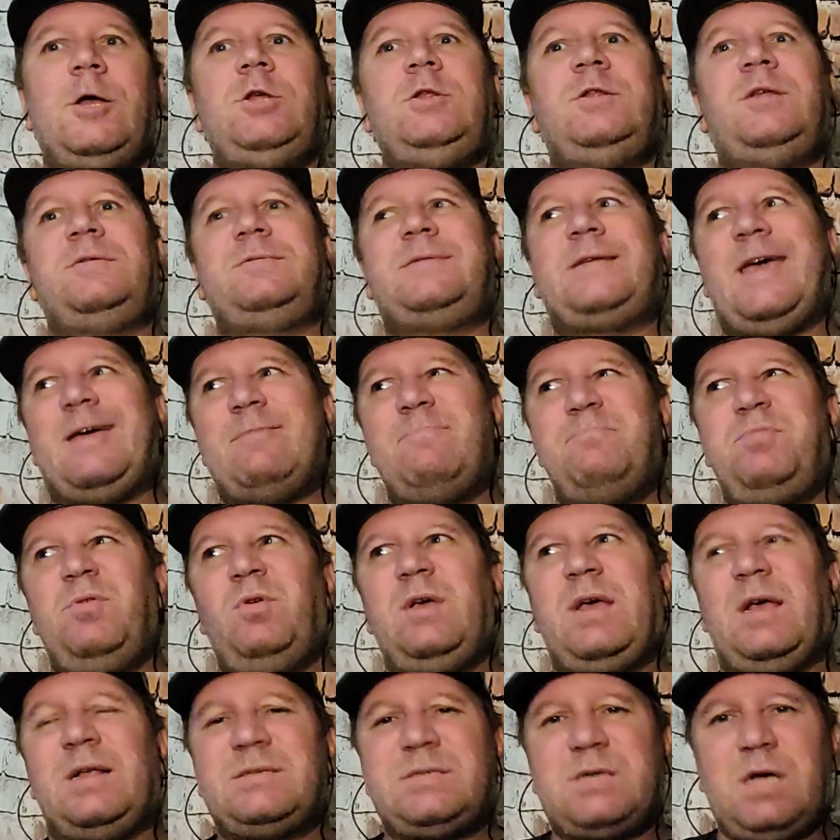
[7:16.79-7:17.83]
The tempo
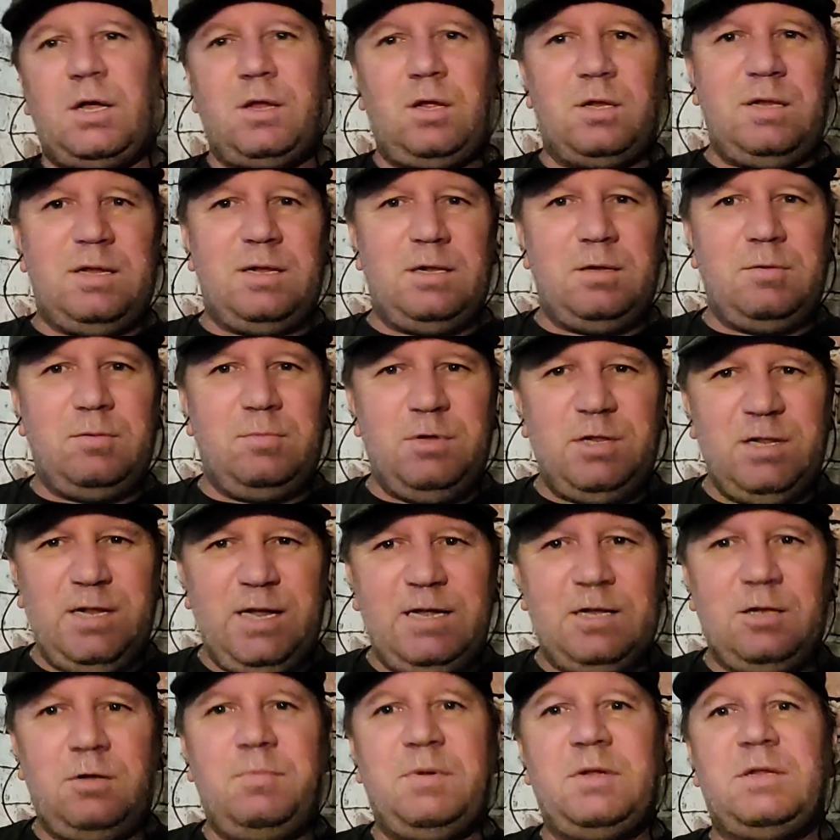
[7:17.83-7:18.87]
gets kind of
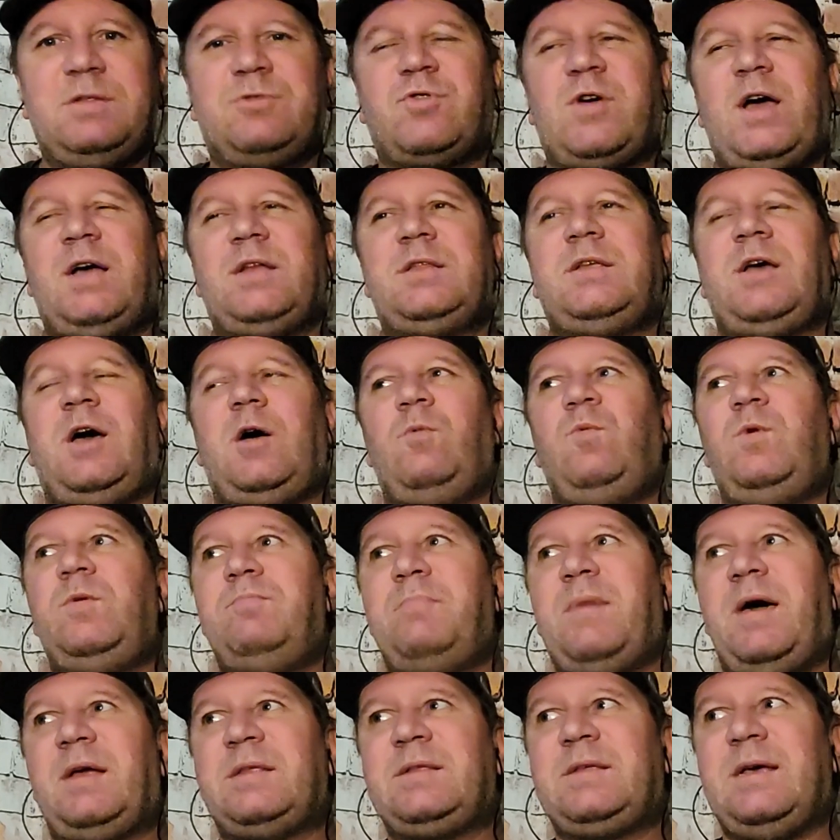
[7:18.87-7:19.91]
little bit dragged down with
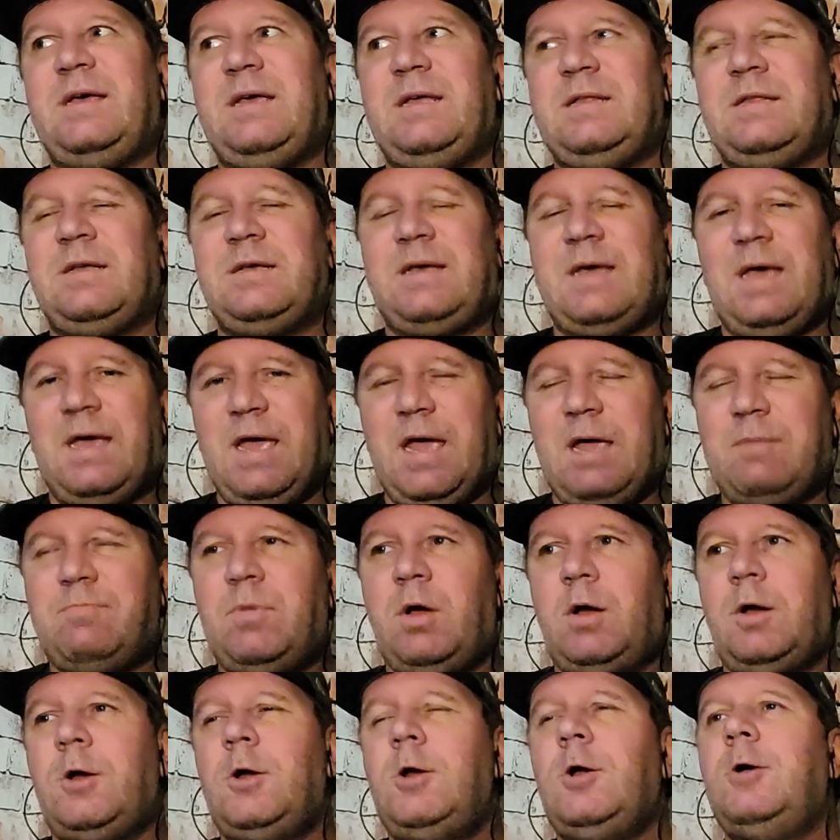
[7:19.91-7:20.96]
Mata in the game,
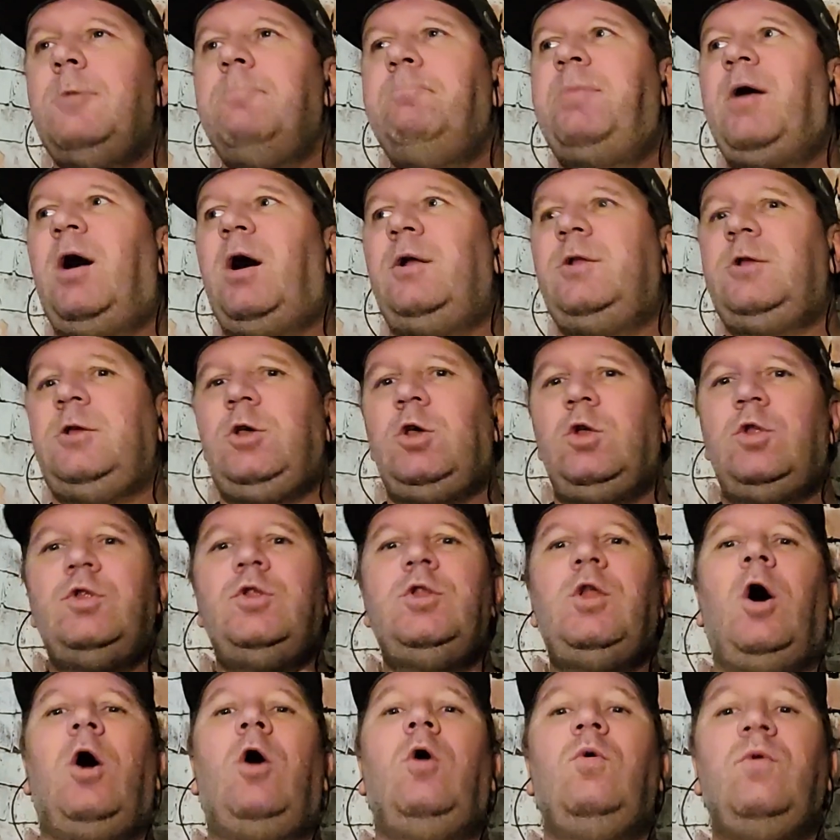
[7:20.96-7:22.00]
but
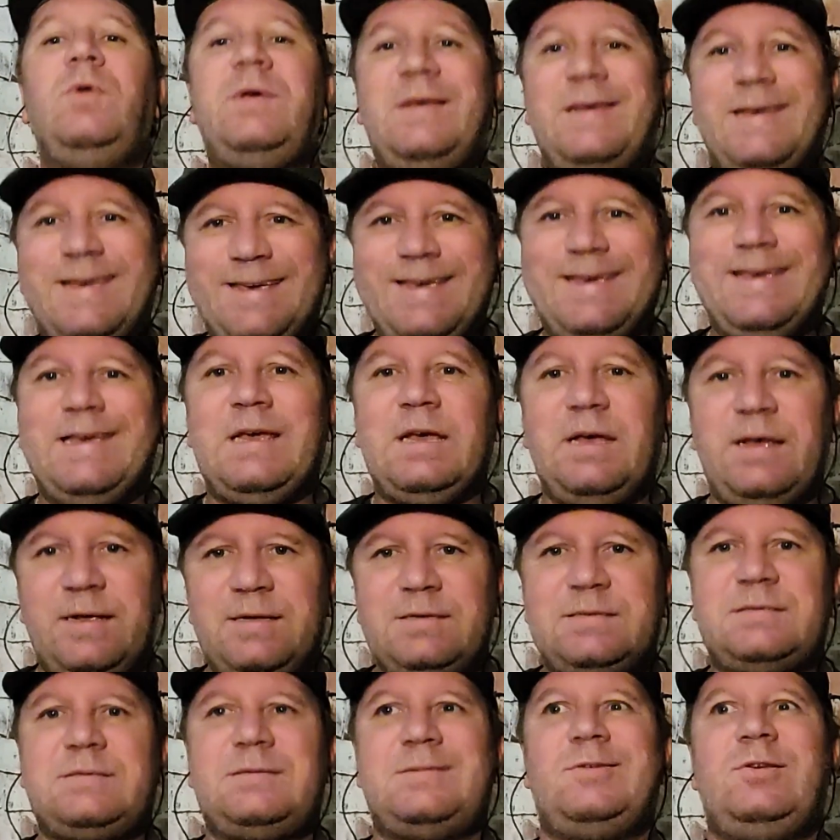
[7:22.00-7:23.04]
he
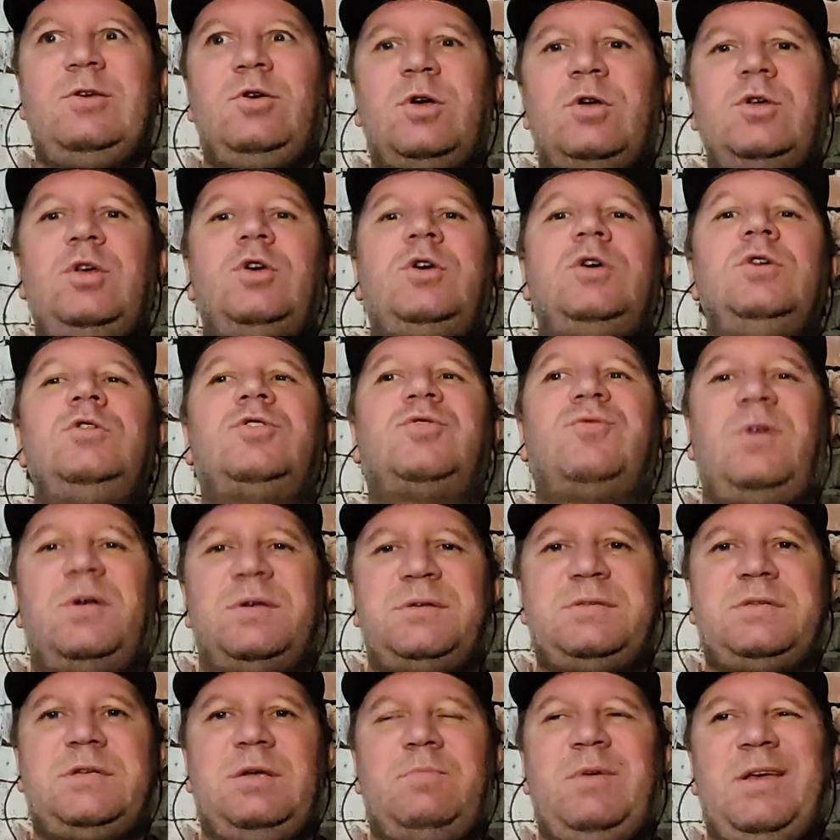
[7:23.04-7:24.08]
is. You can
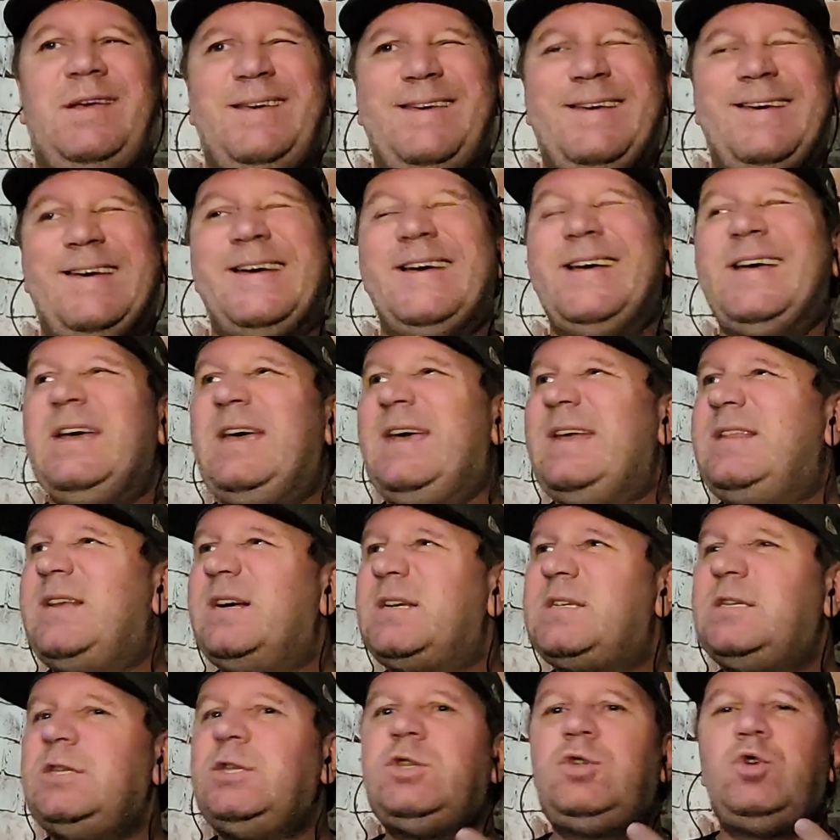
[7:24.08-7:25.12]
trust him. He
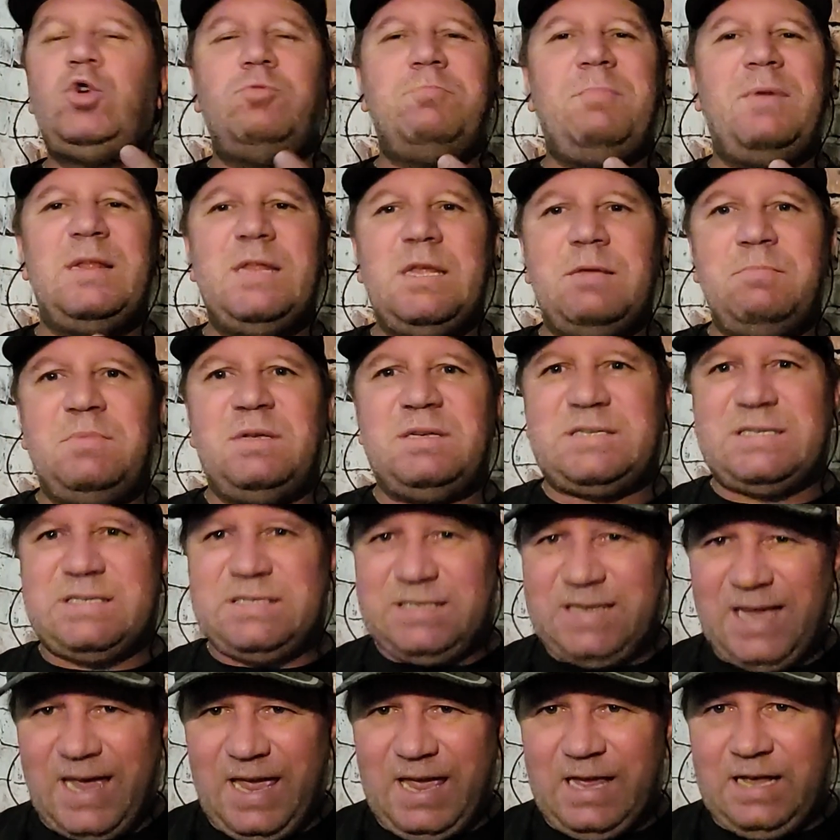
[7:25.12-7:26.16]
doesn't do many
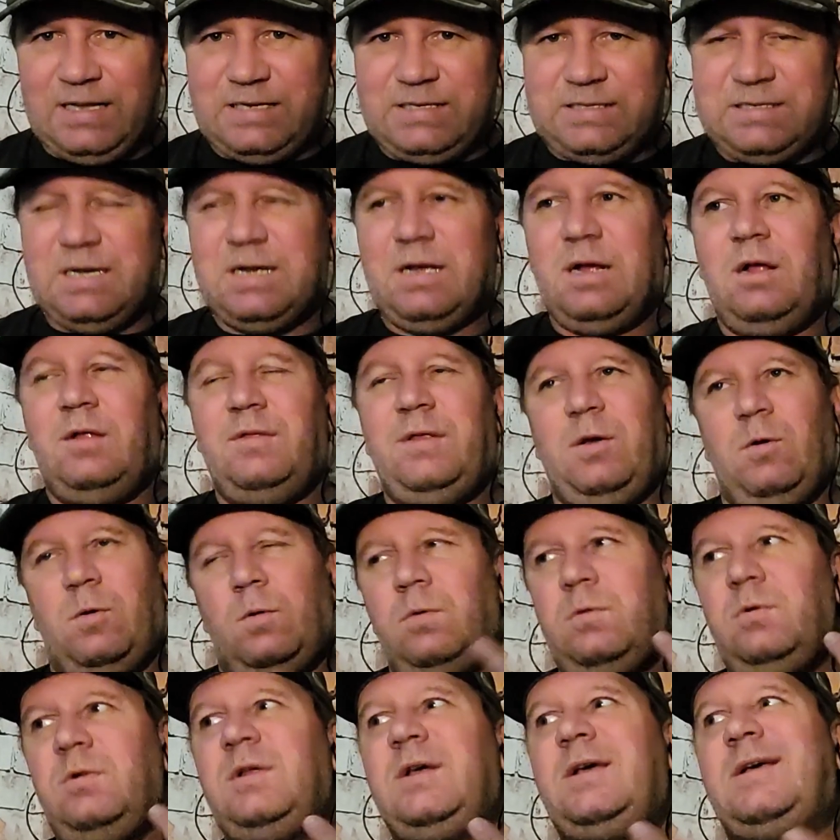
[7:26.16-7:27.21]
mistakes. The
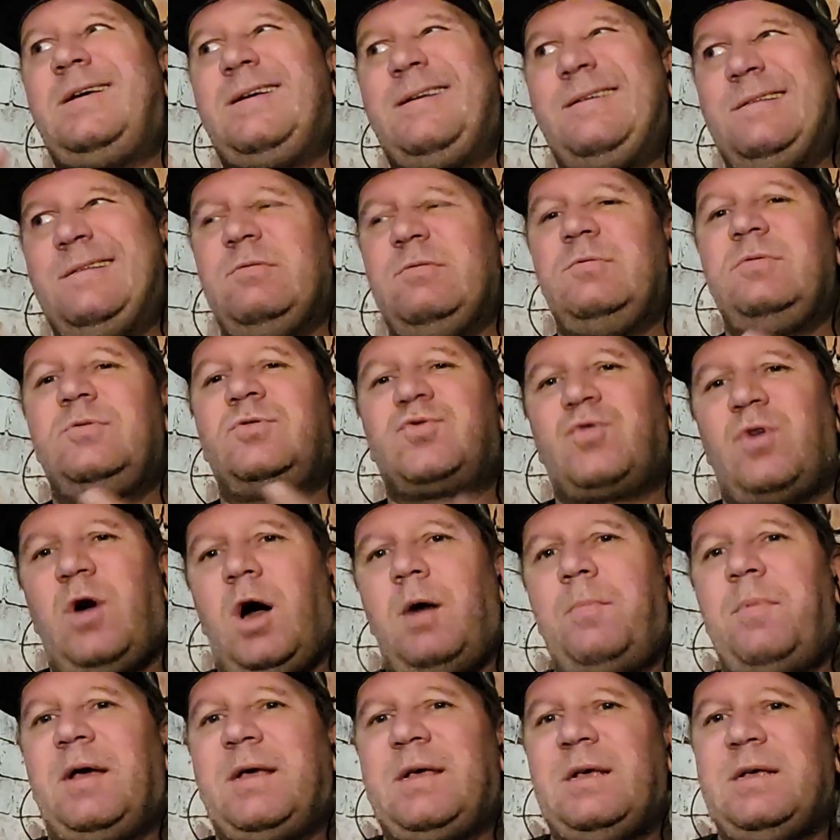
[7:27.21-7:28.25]
only
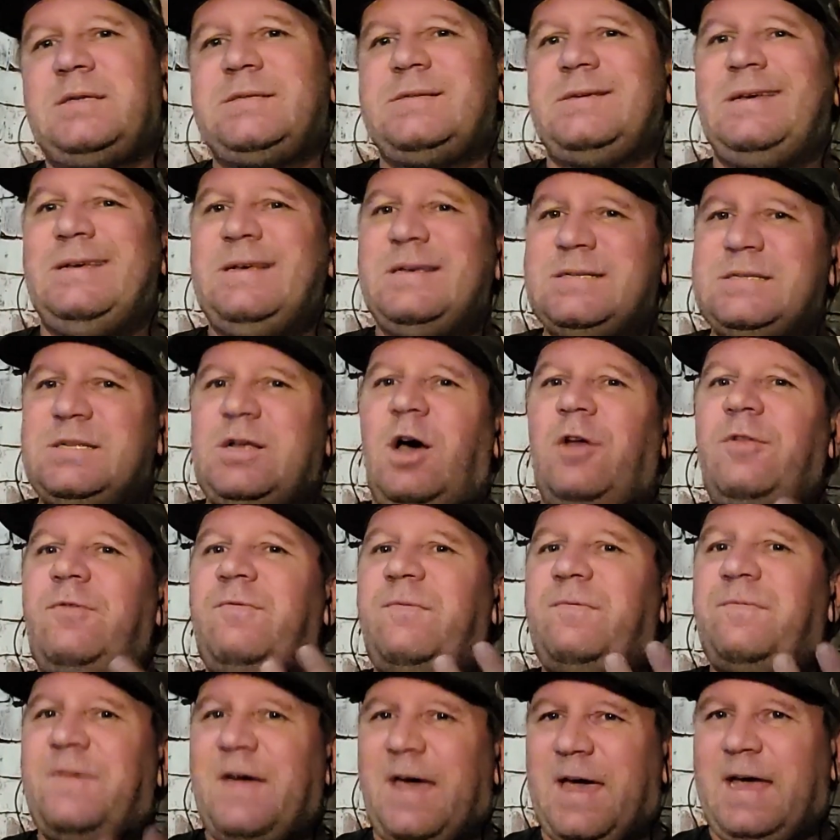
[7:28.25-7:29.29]
drawback is he's not
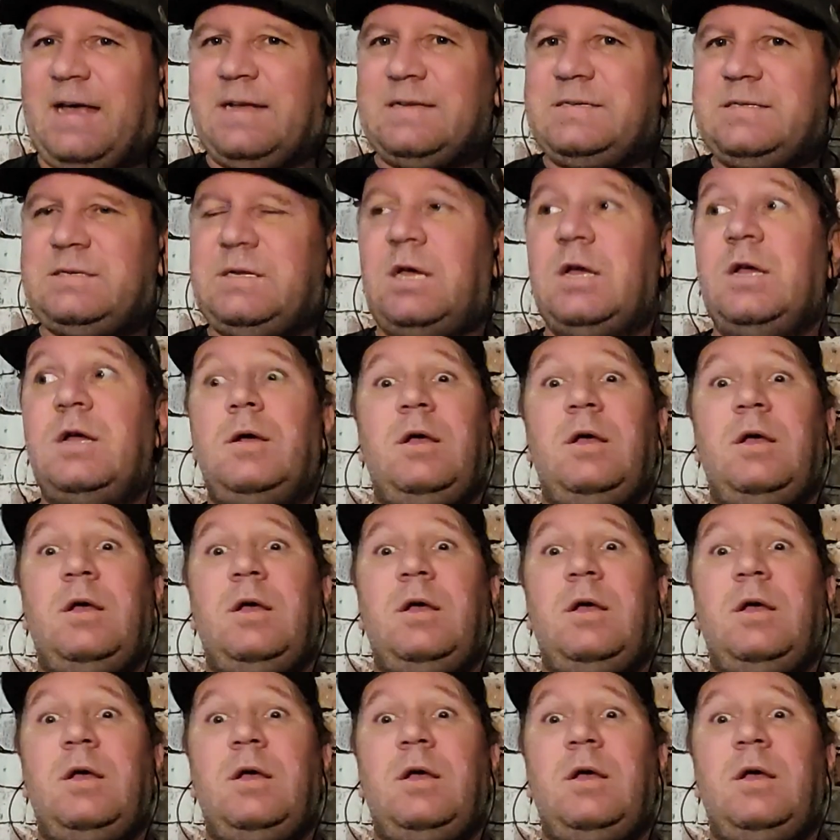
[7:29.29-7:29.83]
fast.